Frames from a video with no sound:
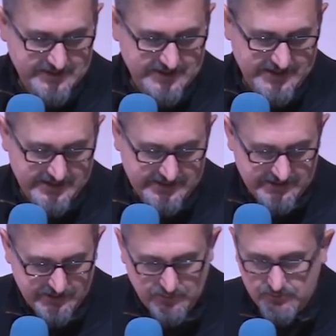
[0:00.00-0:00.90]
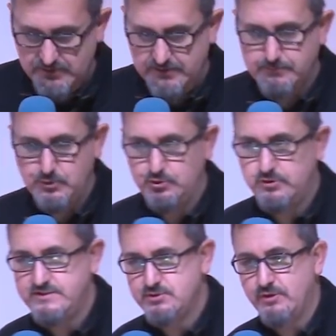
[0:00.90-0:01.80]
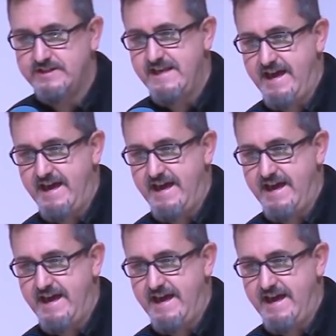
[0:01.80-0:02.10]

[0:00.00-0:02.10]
uh, Moodle has always